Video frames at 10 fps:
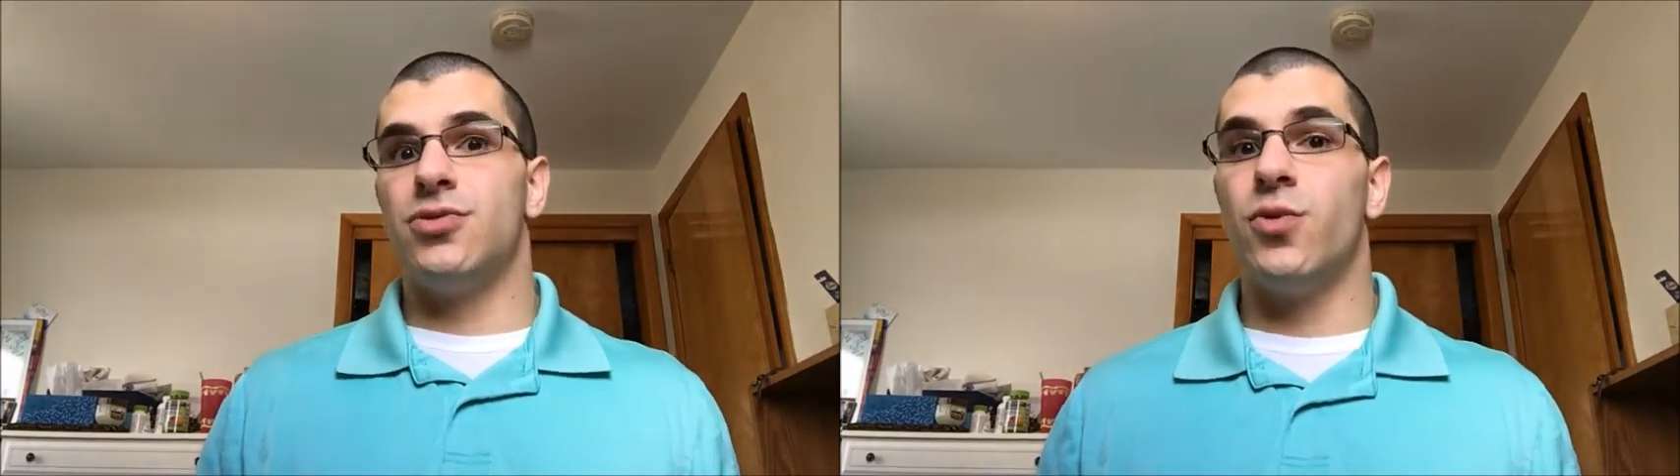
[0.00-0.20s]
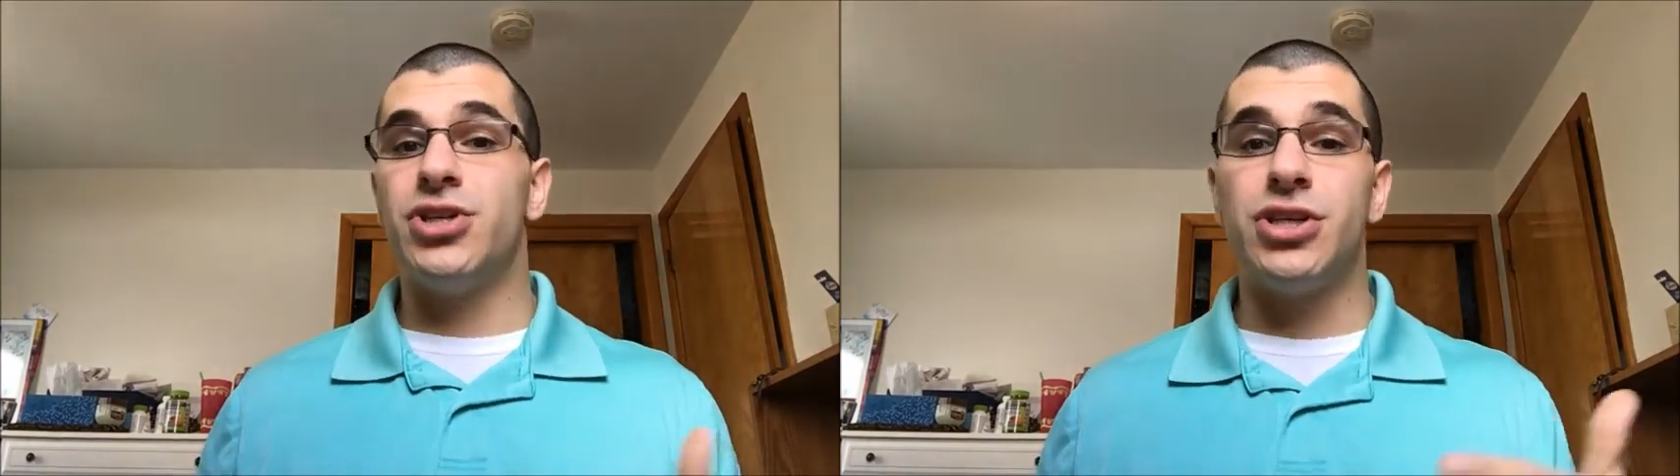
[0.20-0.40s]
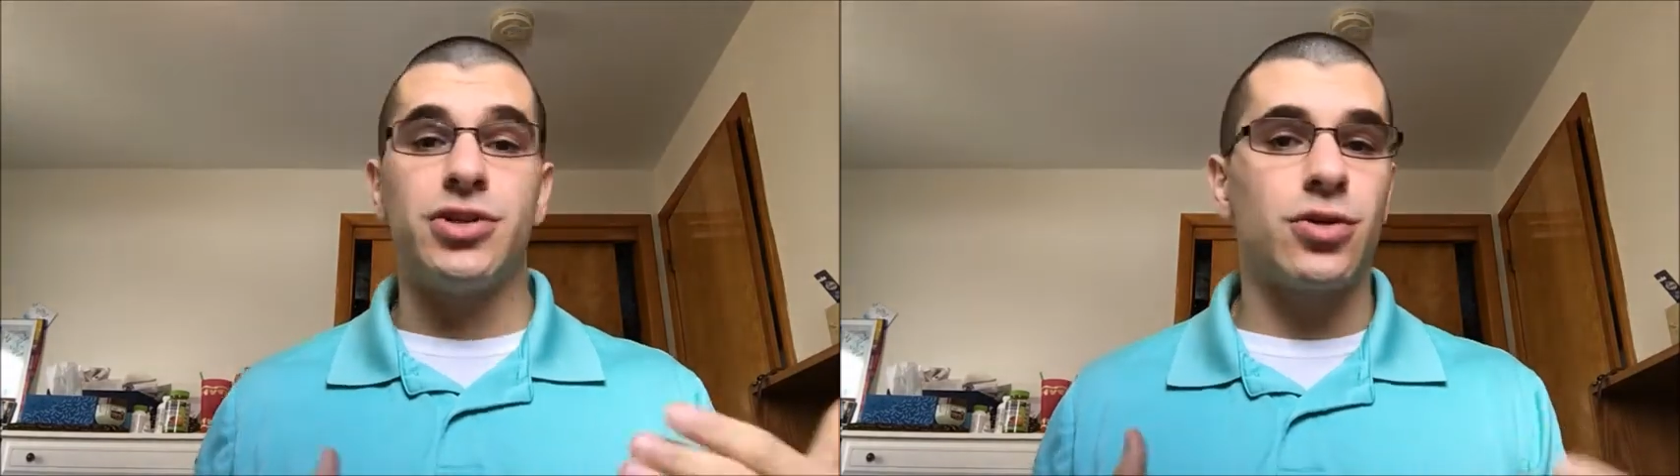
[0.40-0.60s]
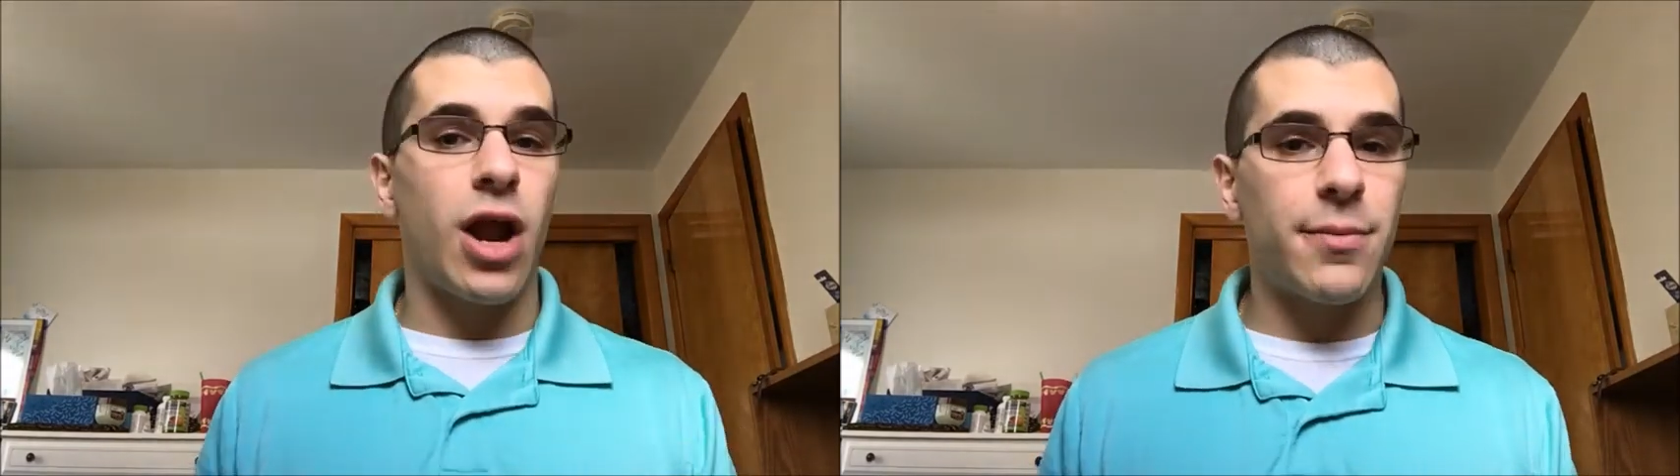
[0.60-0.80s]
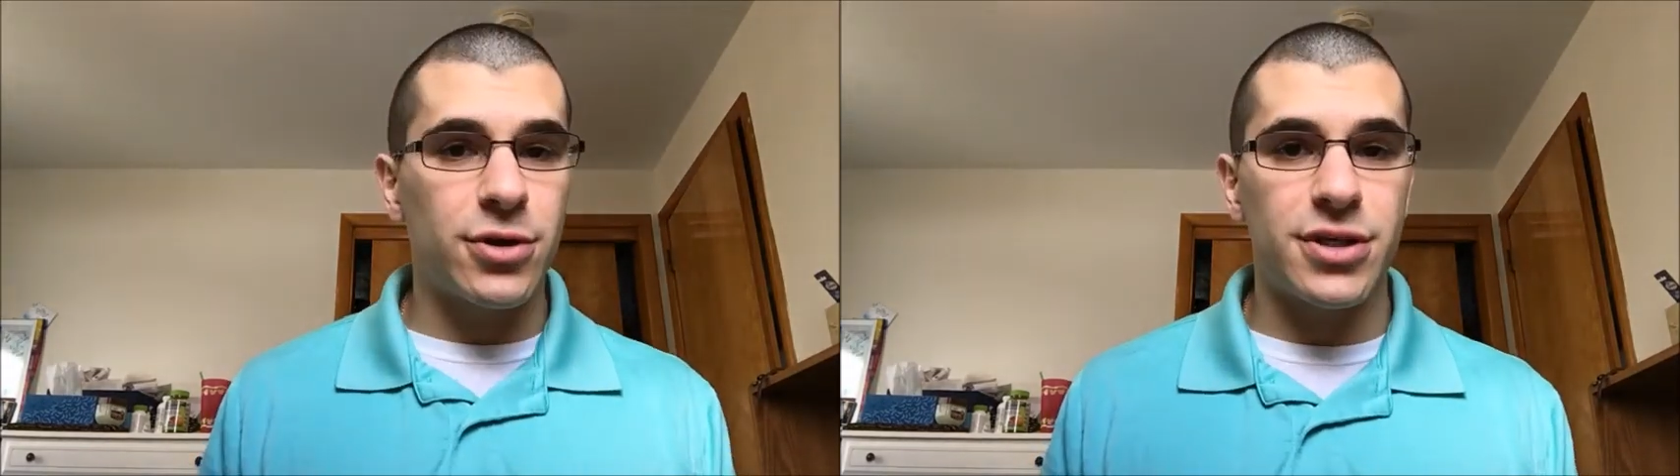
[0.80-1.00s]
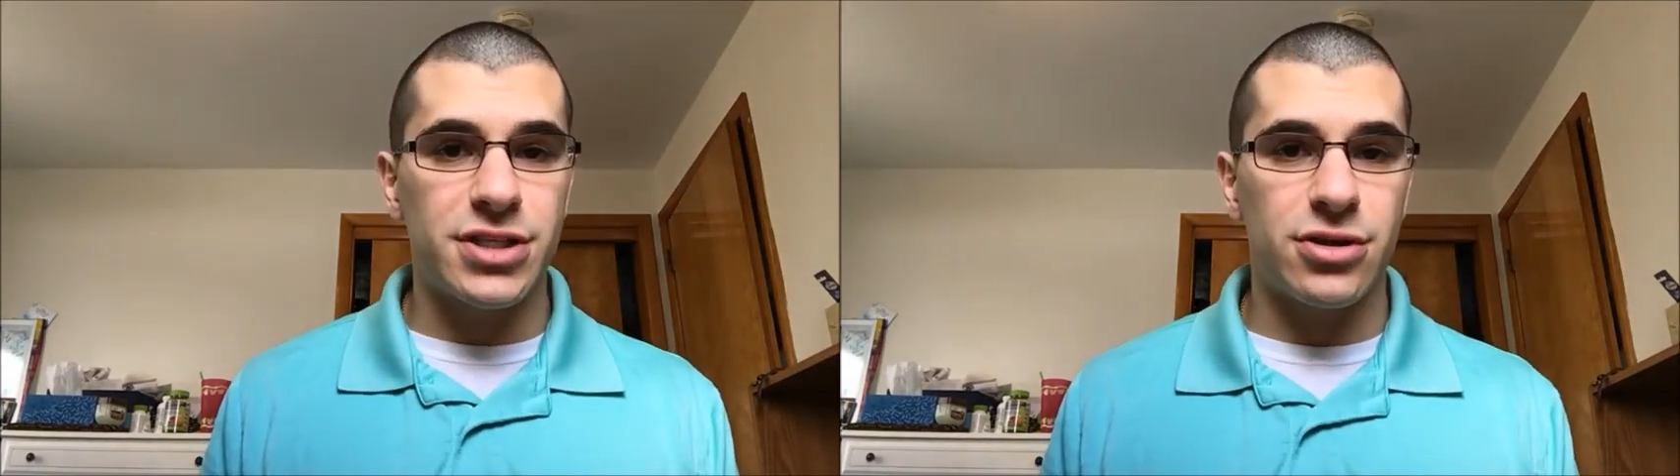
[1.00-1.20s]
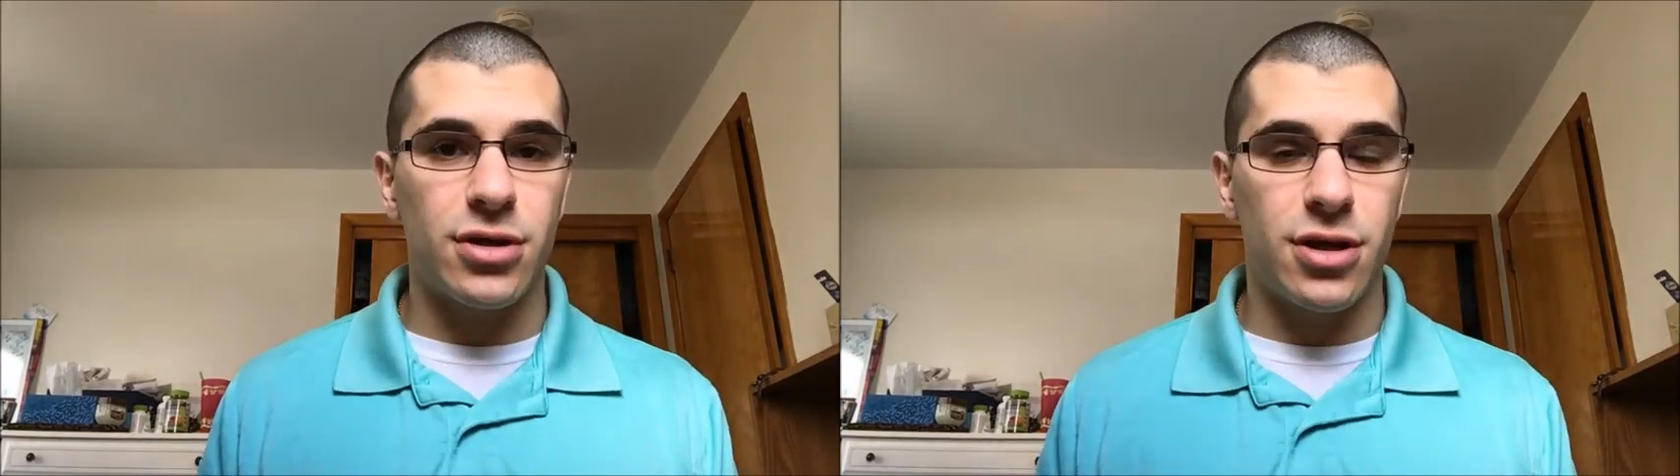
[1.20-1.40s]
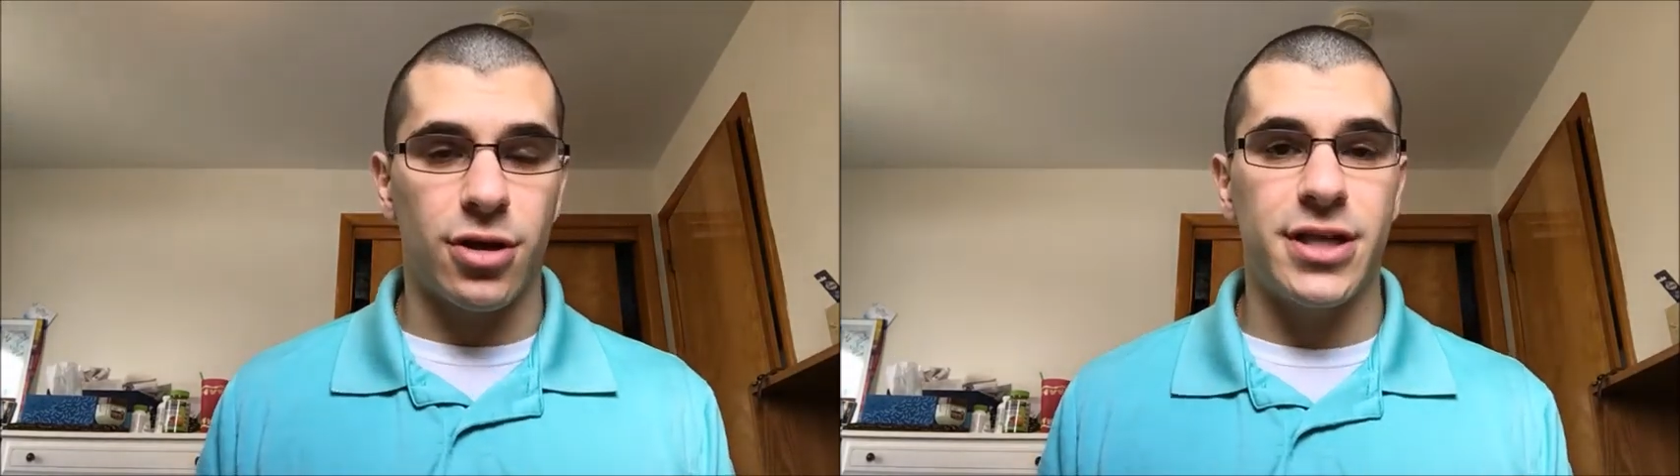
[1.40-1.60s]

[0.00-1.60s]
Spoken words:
When she described her